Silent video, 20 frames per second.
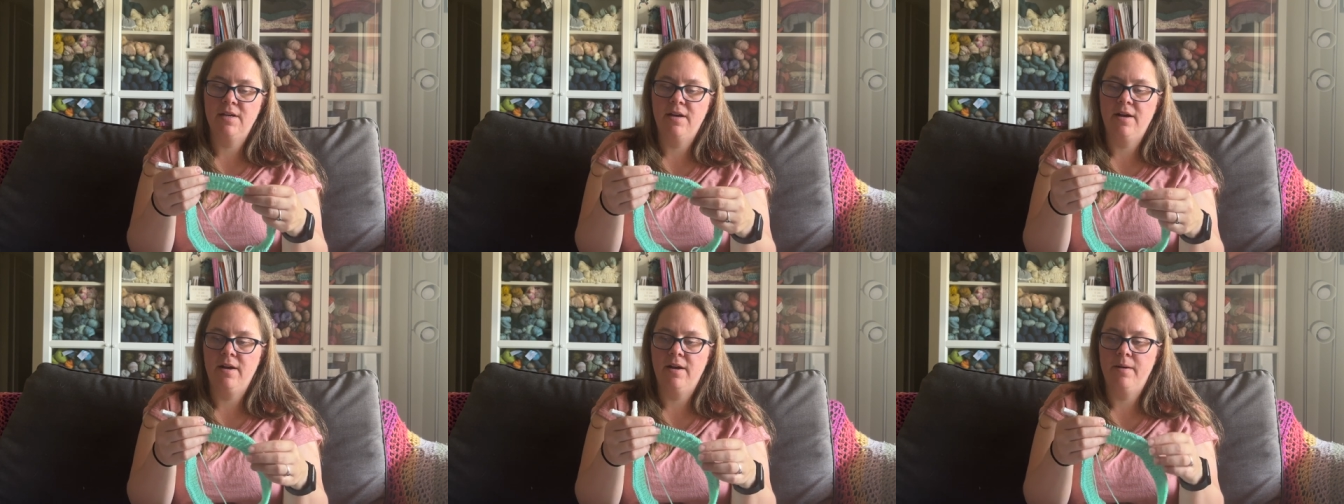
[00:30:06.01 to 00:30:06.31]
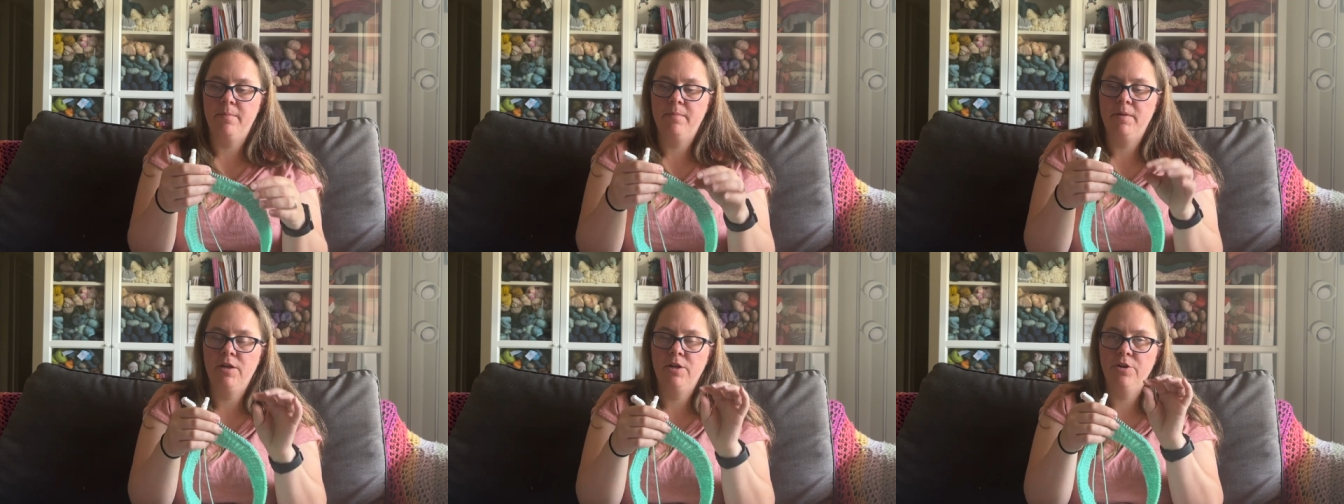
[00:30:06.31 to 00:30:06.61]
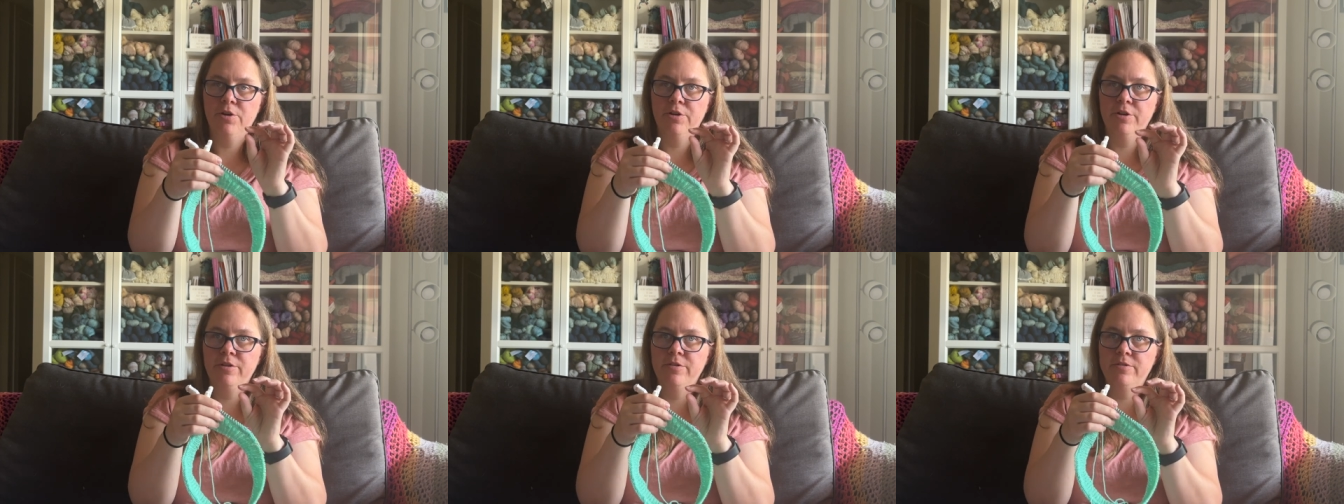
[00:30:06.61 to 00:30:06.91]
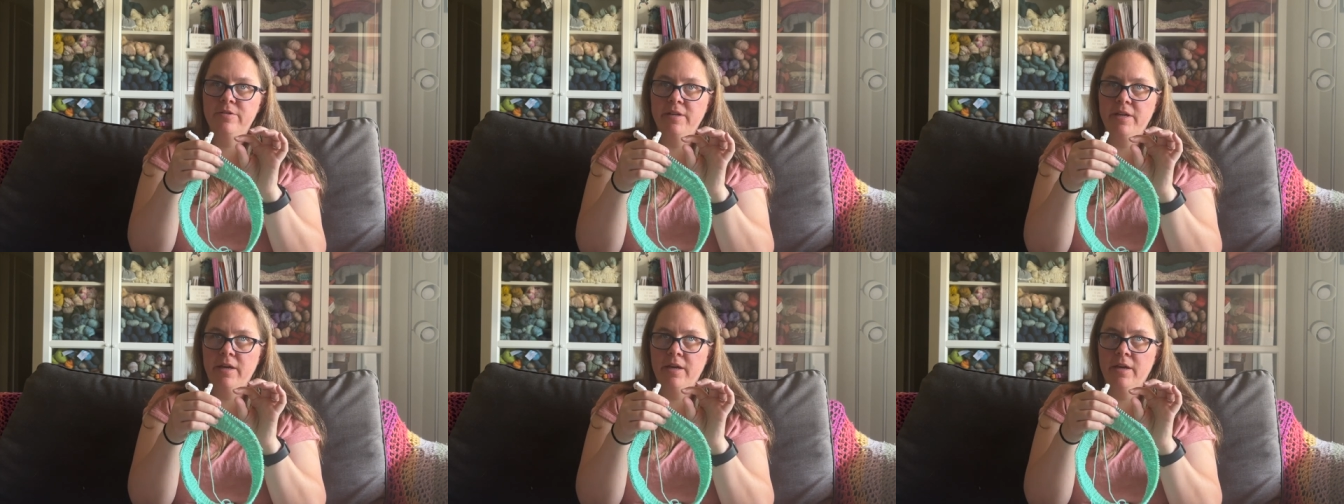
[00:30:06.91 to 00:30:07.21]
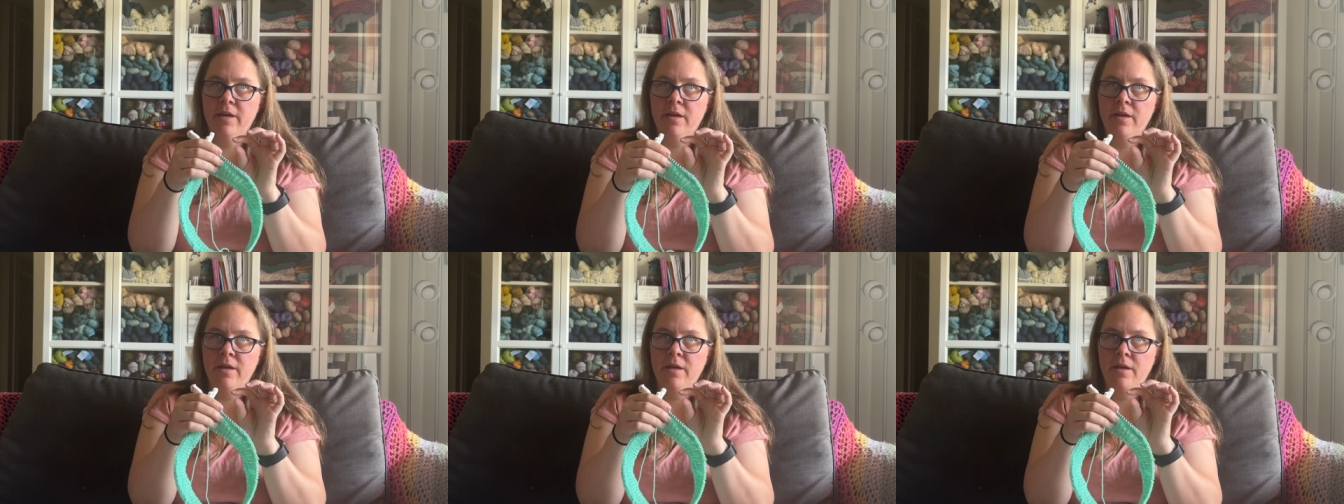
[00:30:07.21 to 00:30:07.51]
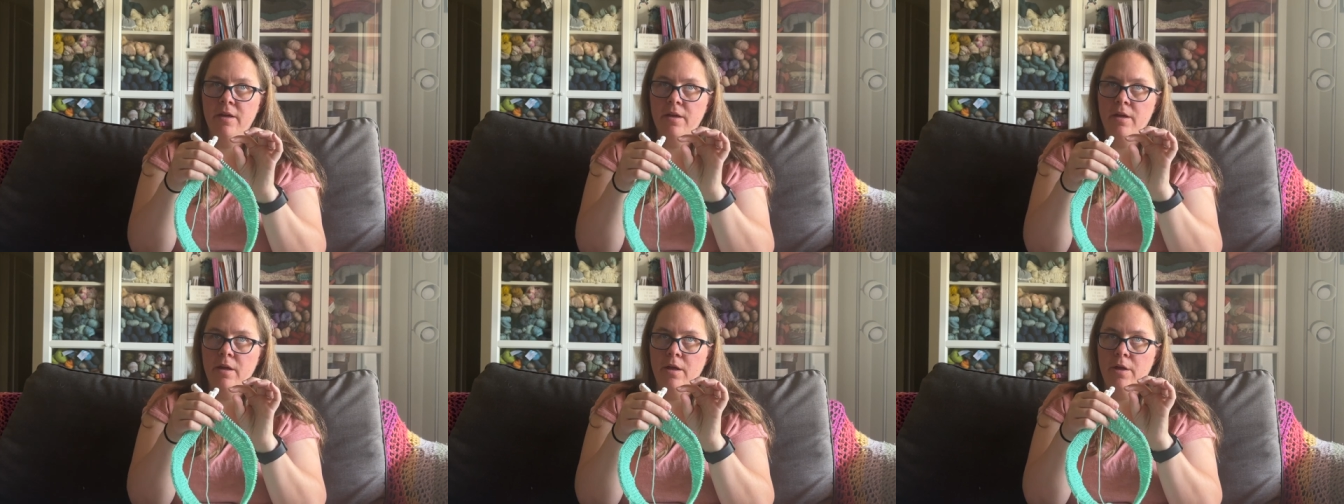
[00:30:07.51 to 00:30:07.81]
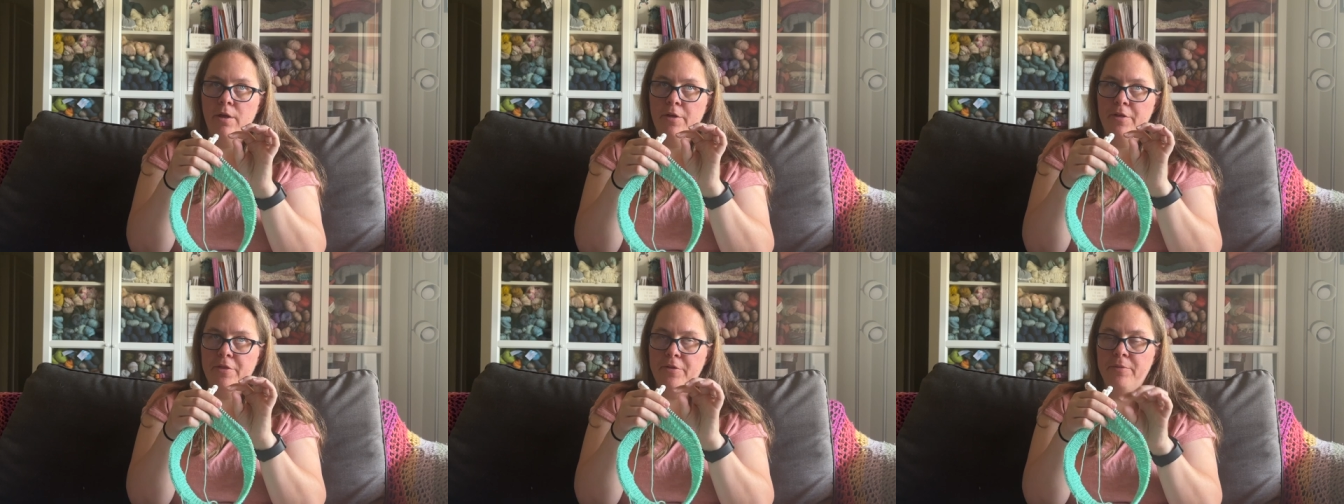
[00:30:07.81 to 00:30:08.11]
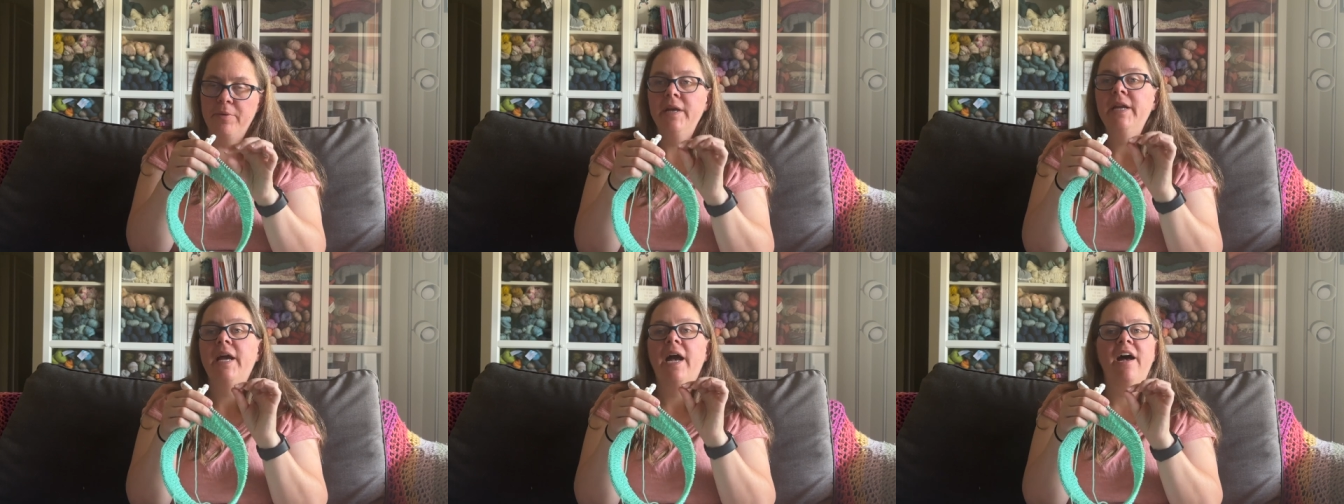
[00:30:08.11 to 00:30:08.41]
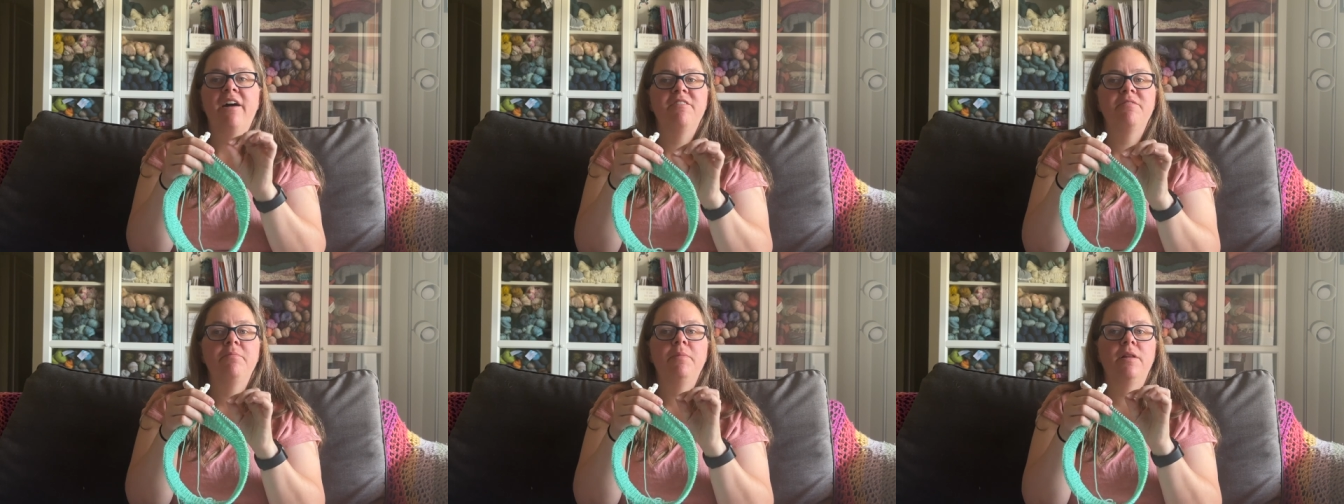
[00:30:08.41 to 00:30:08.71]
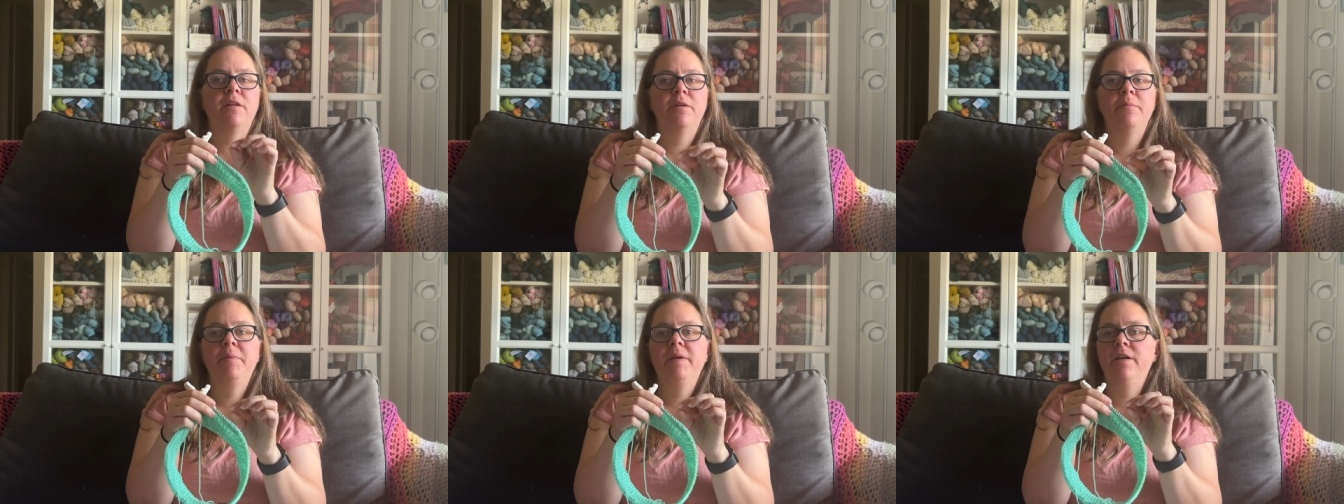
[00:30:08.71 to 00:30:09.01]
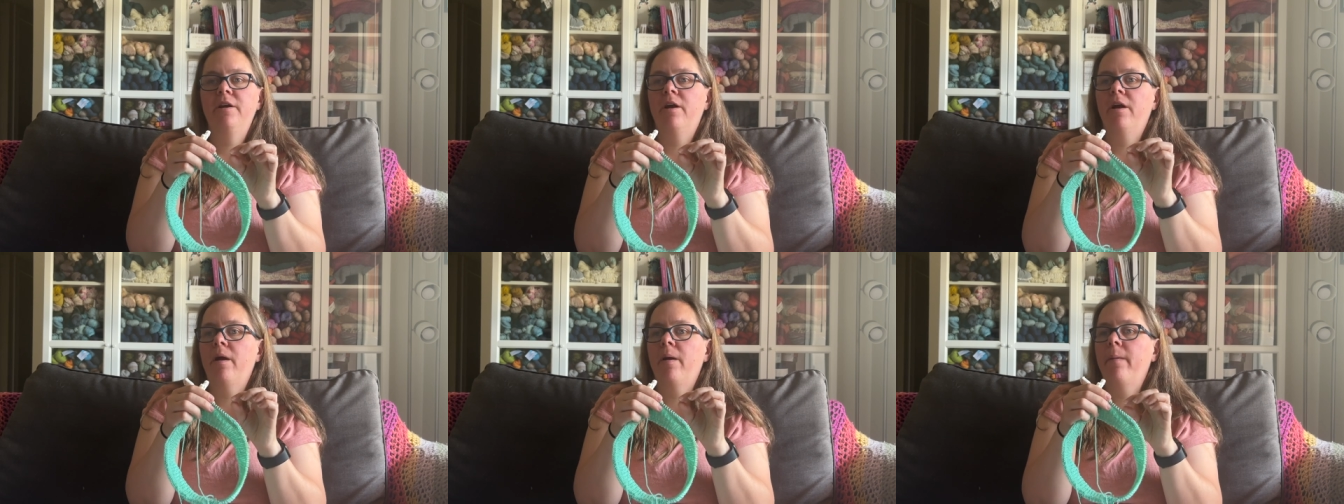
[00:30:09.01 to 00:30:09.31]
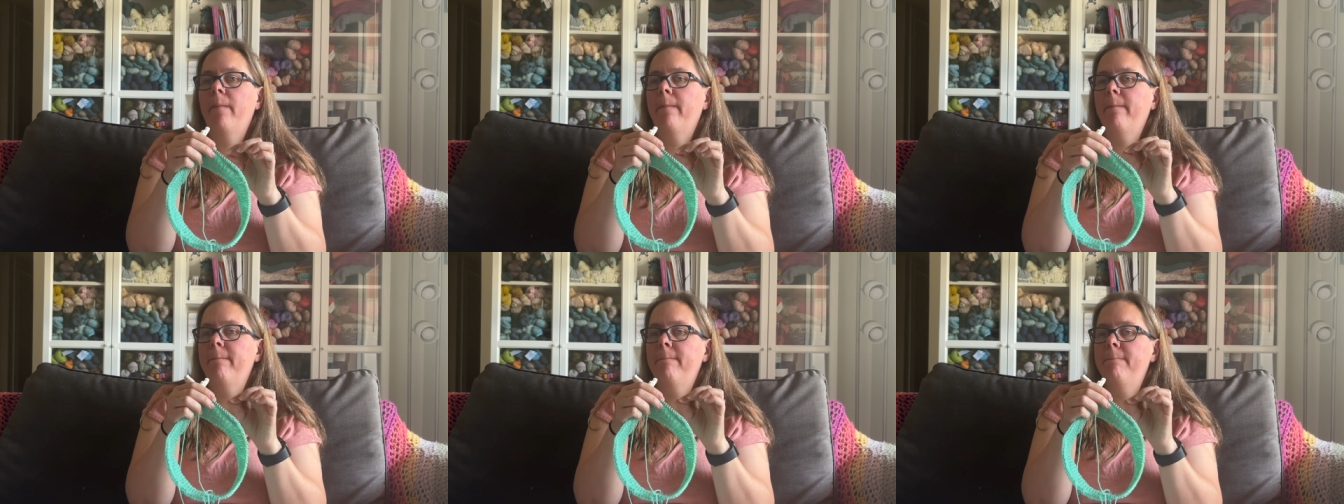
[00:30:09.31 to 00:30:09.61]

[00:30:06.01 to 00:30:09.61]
Um, you're using three and a half millimeter